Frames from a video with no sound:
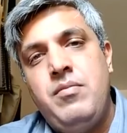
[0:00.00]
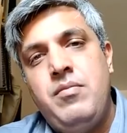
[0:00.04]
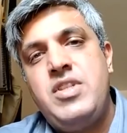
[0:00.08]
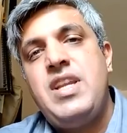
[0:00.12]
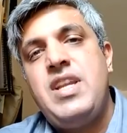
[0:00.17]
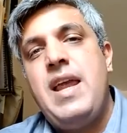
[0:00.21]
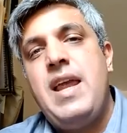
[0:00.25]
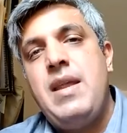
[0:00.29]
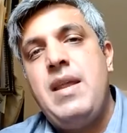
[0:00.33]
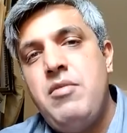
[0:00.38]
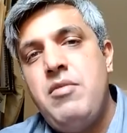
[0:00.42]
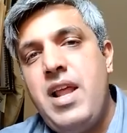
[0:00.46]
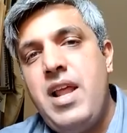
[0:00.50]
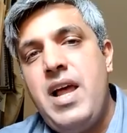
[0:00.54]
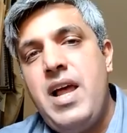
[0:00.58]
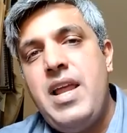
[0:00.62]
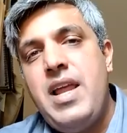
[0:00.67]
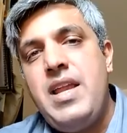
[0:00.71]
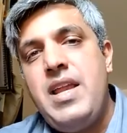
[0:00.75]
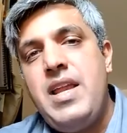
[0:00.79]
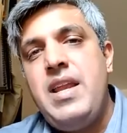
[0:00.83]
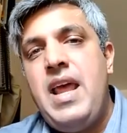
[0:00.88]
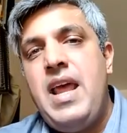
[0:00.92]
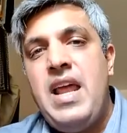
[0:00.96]

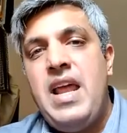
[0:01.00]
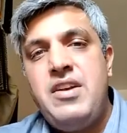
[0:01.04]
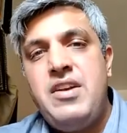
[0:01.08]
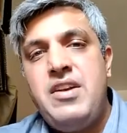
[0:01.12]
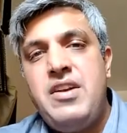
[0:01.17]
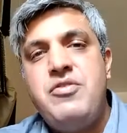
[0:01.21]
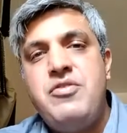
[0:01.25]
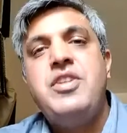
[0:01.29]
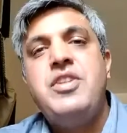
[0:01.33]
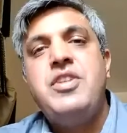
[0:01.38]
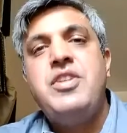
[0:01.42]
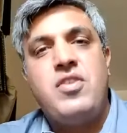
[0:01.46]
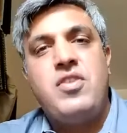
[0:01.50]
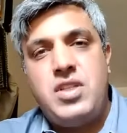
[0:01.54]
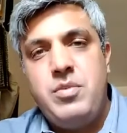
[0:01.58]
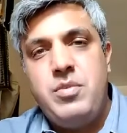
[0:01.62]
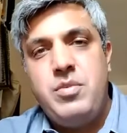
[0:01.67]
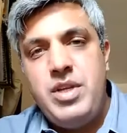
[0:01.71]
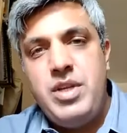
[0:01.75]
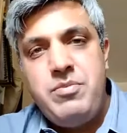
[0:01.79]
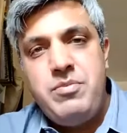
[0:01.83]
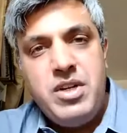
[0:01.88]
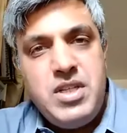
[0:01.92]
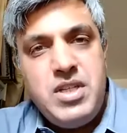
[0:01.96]
timeline and resource
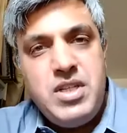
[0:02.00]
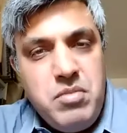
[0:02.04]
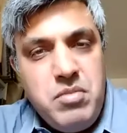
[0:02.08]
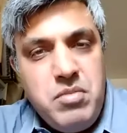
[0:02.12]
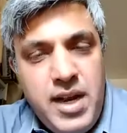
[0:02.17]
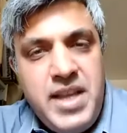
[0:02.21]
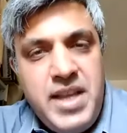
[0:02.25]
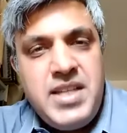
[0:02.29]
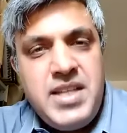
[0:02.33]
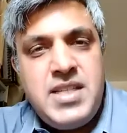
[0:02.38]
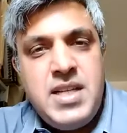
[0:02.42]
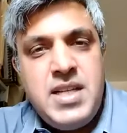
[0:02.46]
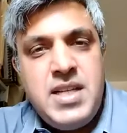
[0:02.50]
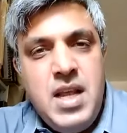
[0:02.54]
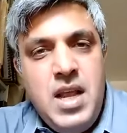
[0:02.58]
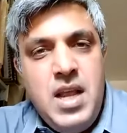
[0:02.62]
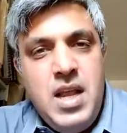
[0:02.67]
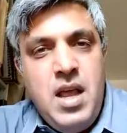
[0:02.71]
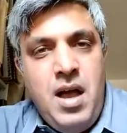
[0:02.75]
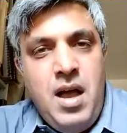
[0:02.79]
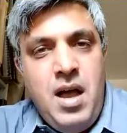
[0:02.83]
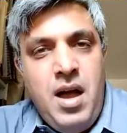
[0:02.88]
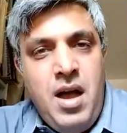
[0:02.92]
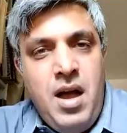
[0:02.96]
commitment in place.
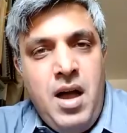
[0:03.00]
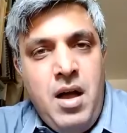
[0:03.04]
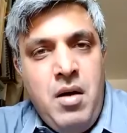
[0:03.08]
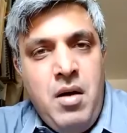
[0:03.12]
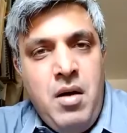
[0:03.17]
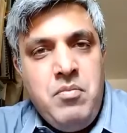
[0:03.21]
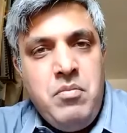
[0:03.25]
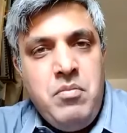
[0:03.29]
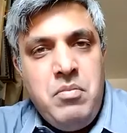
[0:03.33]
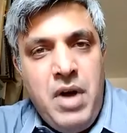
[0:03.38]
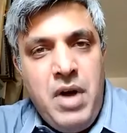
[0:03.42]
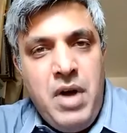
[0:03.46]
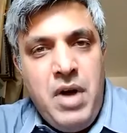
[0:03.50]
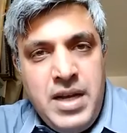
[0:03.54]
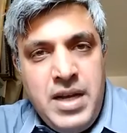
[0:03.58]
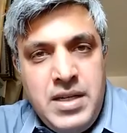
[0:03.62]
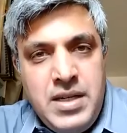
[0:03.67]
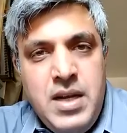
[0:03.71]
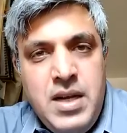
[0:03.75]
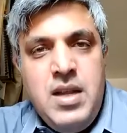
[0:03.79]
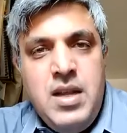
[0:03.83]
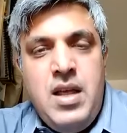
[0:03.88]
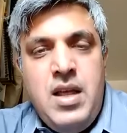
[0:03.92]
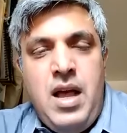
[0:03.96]
But
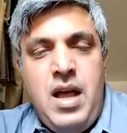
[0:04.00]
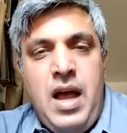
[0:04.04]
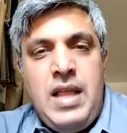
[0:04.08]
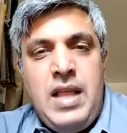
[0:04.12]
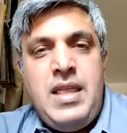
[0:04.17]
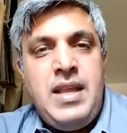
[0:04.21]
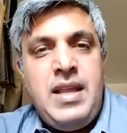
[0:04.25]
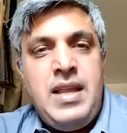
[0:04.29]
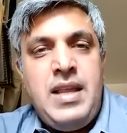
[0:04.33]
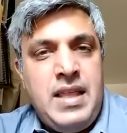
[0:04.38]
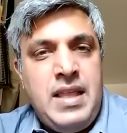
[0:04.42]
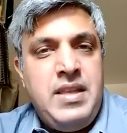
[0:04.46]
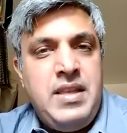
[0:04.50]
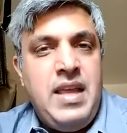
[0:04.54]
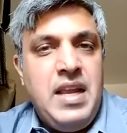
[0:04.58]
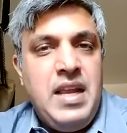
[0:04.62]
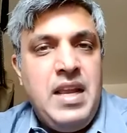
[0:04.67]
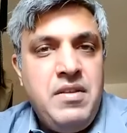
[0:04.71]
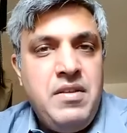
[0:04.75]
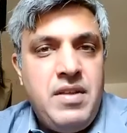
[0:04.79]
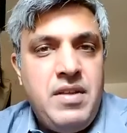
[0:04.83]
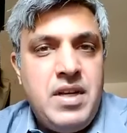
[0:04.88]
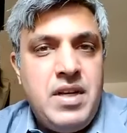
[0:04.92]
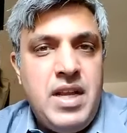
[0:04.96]
I think at the
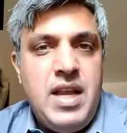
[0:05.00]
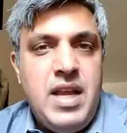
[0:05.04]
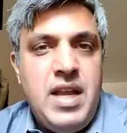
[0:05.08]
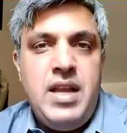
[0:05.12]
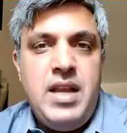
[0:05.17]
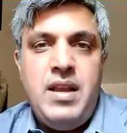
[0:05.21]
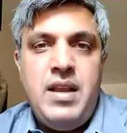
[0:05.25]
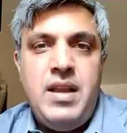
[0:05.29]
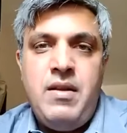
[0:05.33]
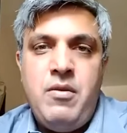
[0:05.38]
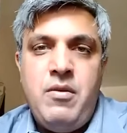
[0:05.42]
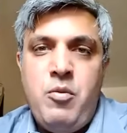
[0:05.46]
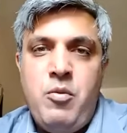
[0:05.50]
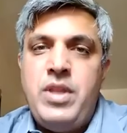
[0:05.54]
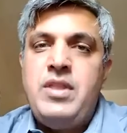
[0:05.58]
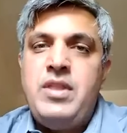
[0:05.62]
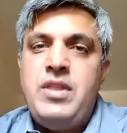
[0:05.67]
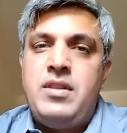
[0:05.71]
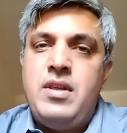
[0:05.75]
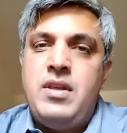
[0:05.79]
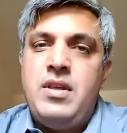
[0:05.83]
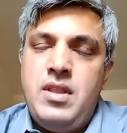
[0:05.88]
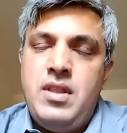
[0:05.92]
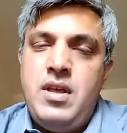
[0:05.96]
end of the day, with
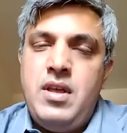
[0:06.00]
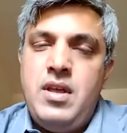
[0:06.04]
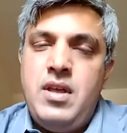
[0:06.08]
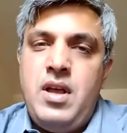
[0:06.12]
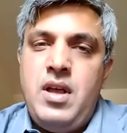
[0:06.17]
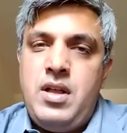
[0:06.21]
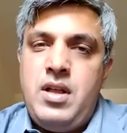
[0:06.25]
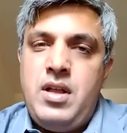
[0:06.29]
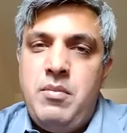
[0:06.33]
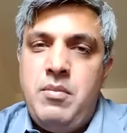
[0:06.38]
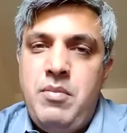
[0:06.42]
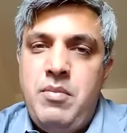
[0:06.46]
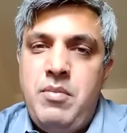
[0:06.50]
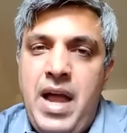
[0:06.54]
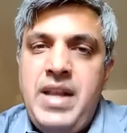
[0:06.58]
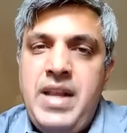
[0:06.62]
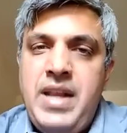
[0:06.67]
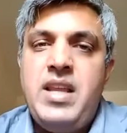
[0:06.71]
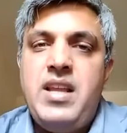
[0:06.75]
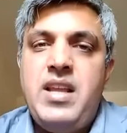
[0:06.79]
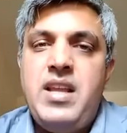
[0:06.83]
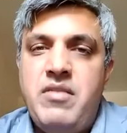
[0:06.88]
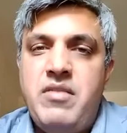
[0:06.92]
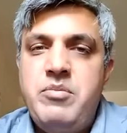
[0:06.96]

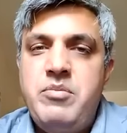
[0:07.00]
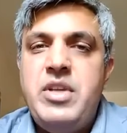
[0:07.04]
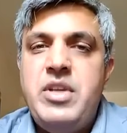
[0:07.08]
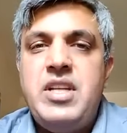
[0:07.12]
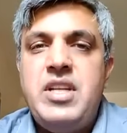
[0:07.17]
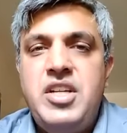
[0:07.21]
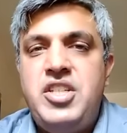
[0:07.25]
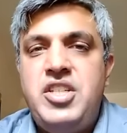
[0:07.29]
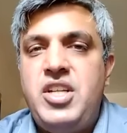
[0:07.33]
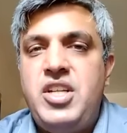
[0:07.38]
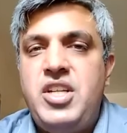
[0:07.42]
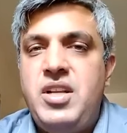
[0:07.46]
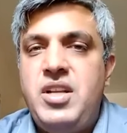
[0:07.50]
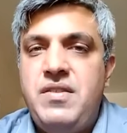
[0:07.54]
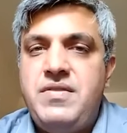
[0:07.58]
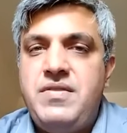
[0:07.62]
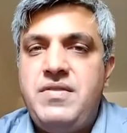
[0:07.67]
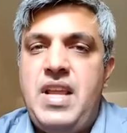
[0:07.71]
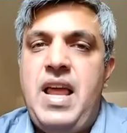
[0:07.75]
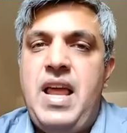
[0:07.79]
combining government initiatives